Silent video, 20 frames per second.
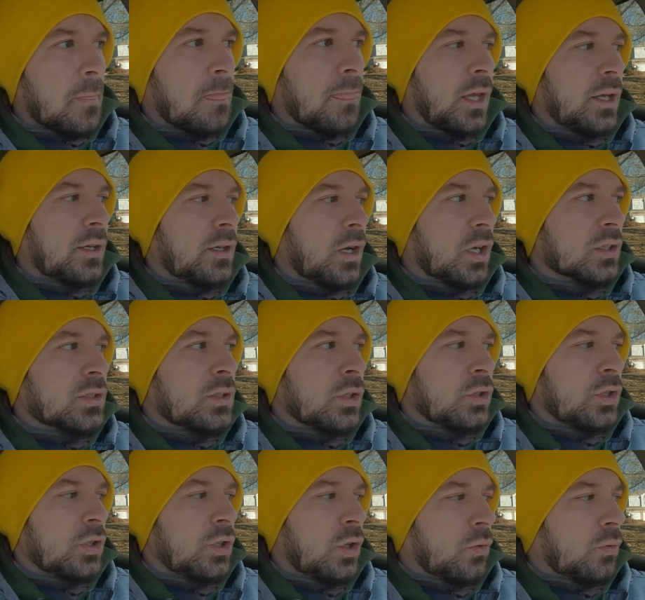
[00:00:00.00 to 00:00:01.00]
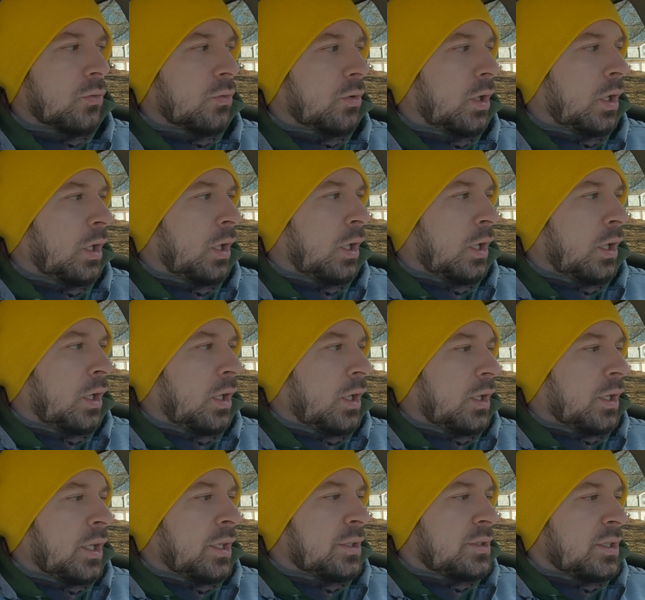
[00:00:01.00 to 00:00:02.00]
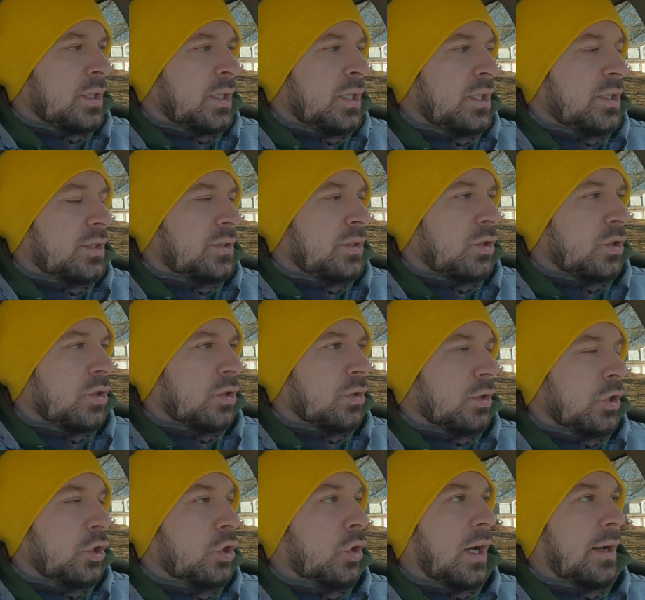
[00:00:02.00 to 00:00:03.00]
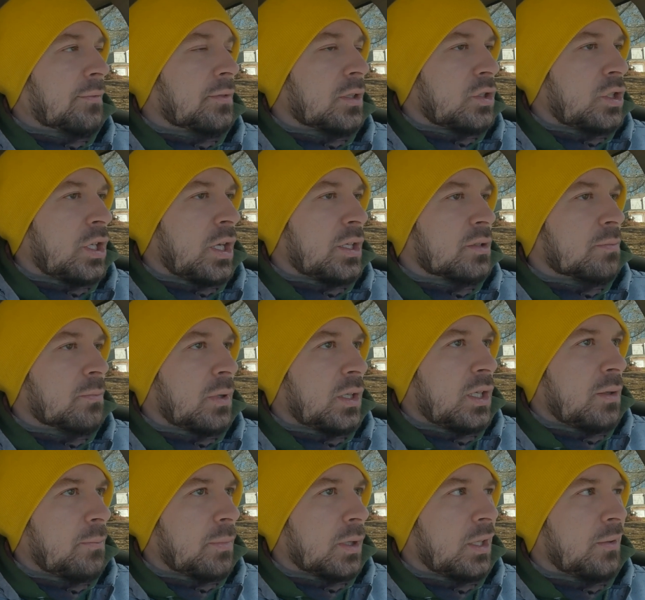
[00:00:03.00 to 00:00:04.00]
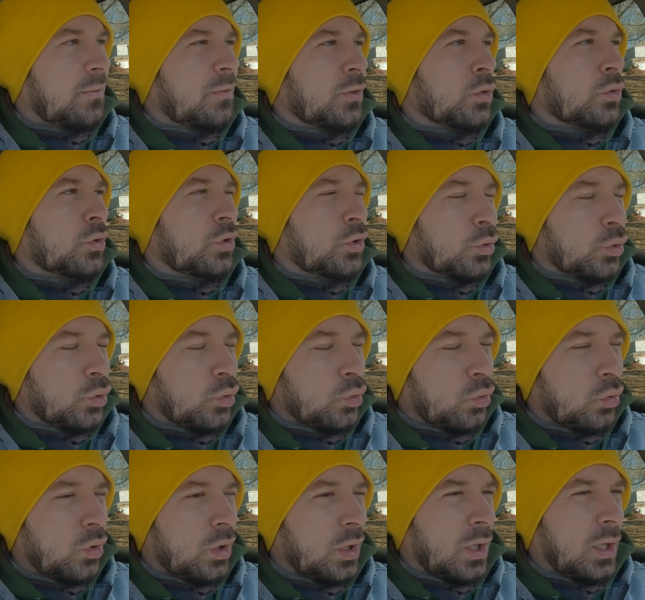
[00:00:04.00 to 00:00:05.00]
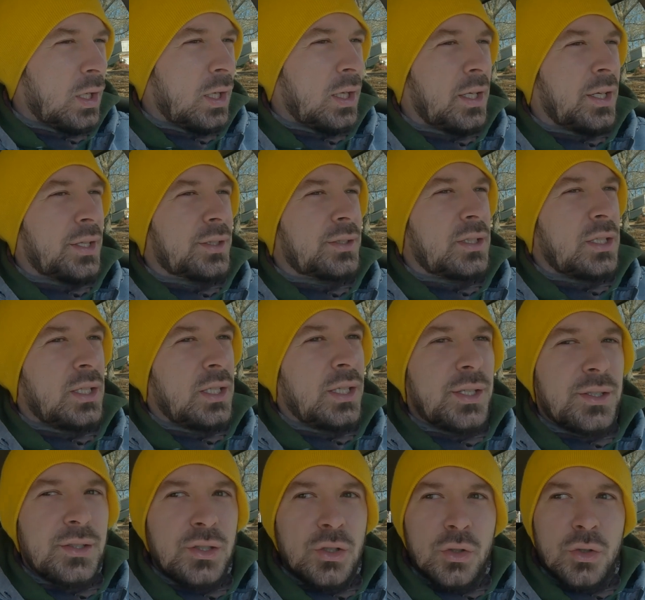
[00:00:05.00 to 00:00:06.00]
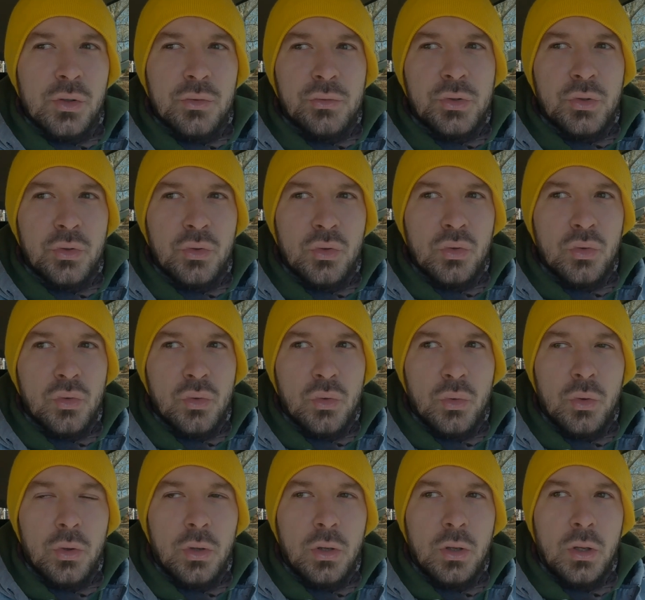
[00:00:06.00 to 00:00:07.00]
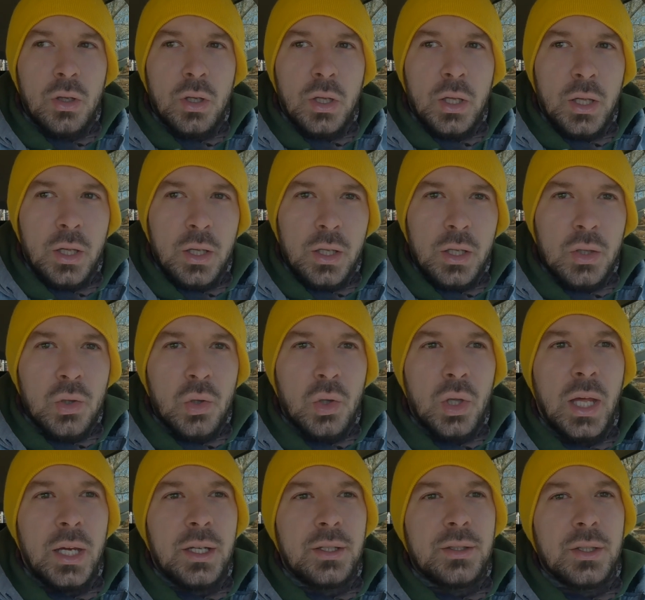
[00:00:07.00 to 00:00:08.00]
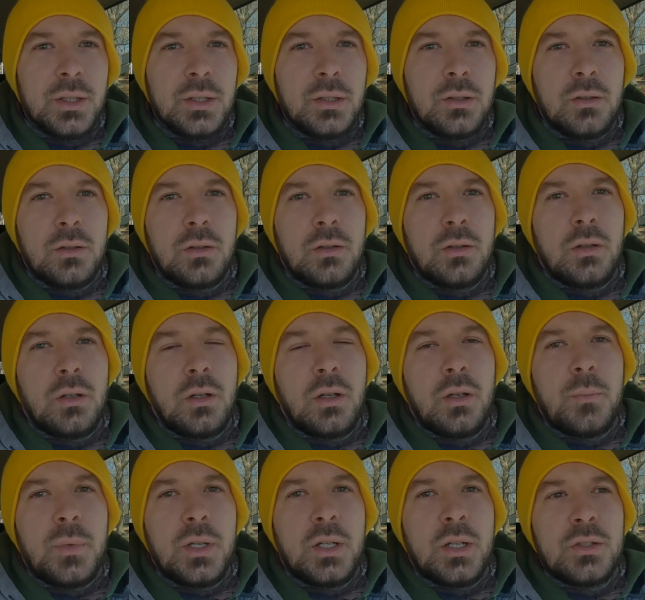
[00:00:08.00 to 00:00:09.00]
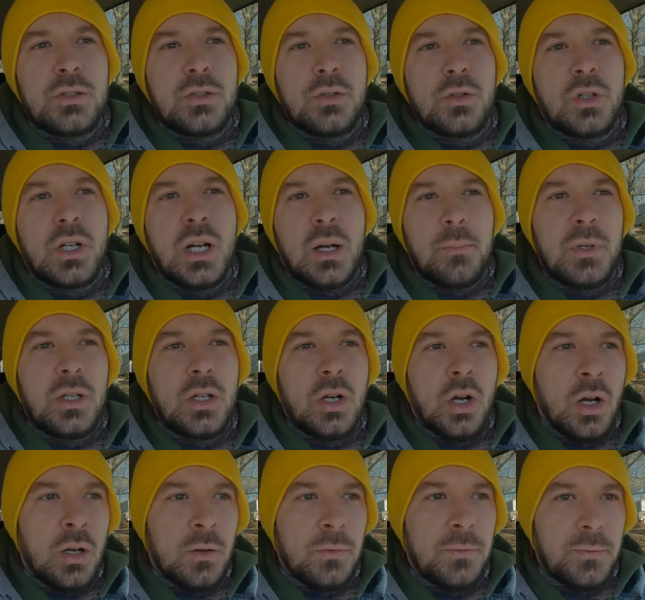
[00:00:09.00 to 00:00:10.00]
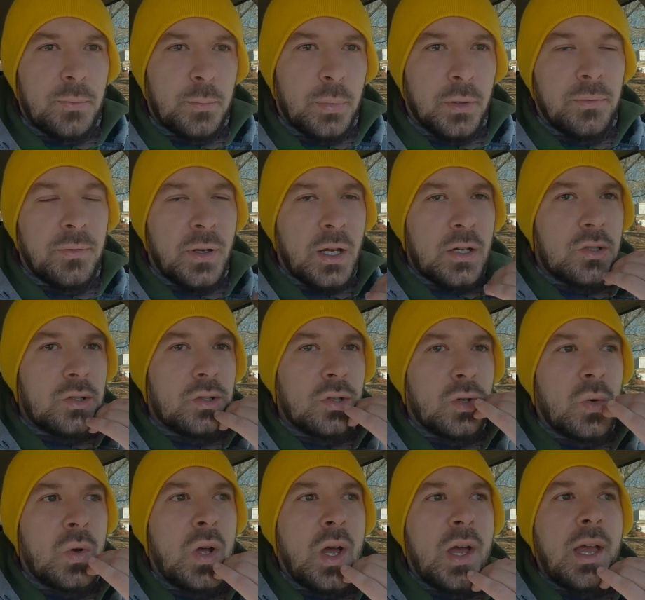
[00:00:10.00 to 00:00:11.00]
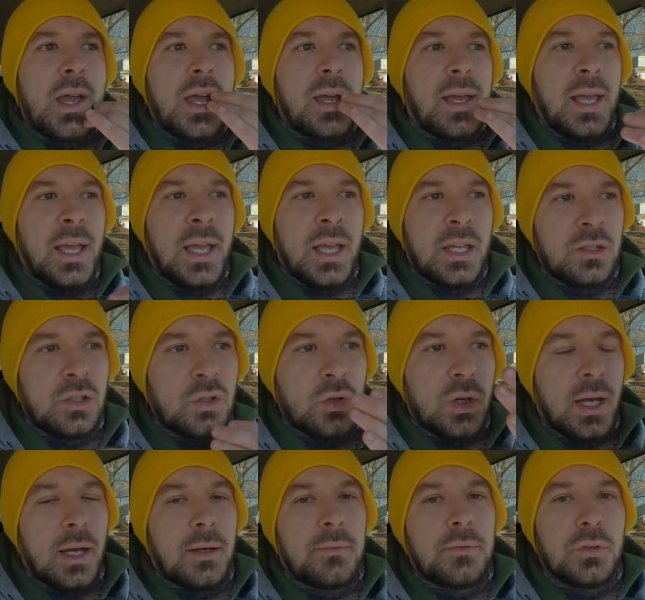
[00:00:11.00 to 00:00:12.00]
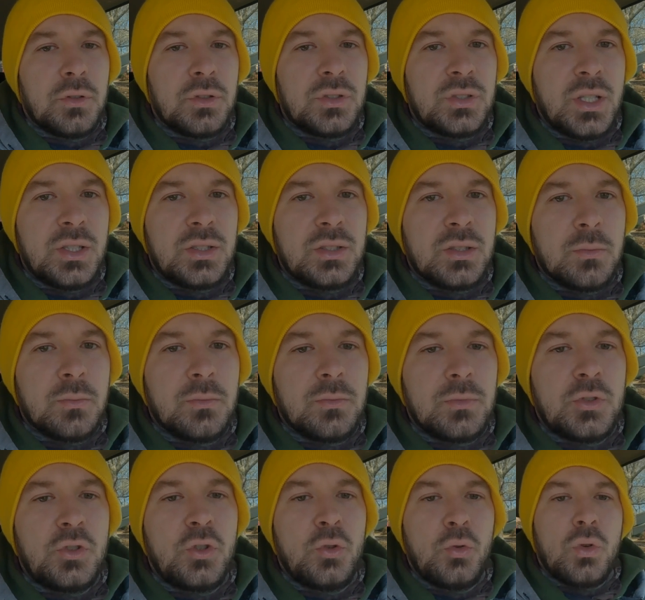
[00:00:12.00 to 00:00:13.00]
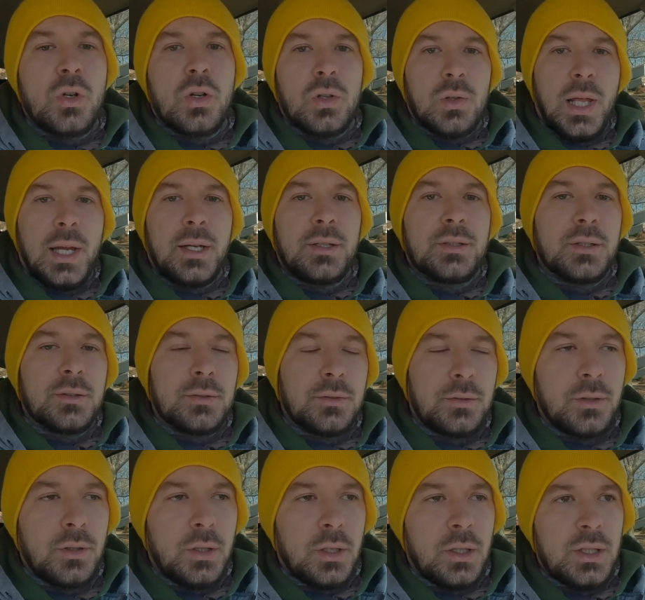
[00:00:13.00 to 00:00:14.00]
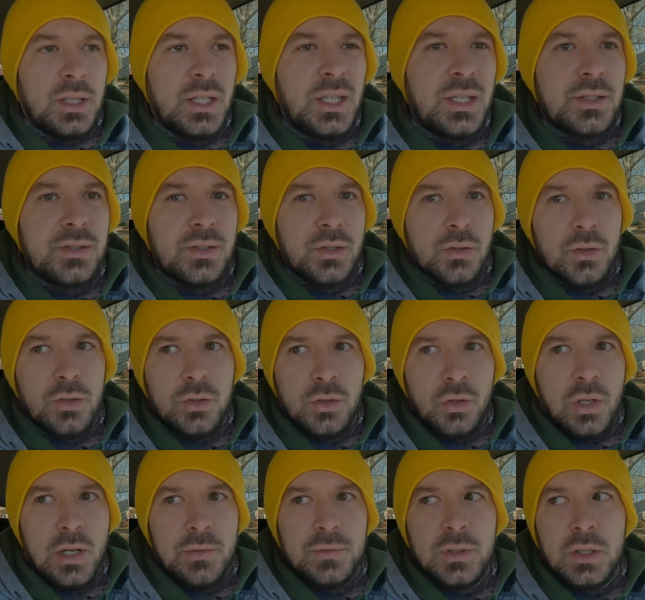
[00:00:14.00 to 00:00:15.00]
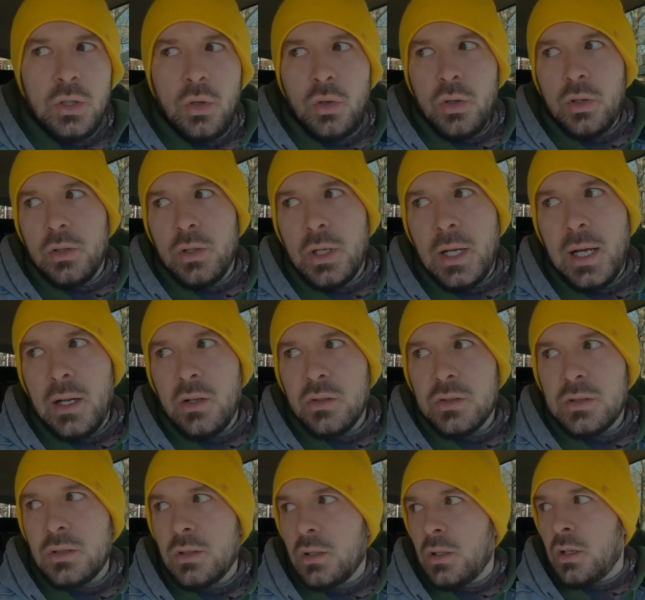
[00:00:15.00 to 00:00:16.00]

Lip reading: And also it's easier, you don't have to chase money, but if you do, it's easier to collect it because you're coming off professional and you have your system to collect it. Easier, you don't have to go to their house.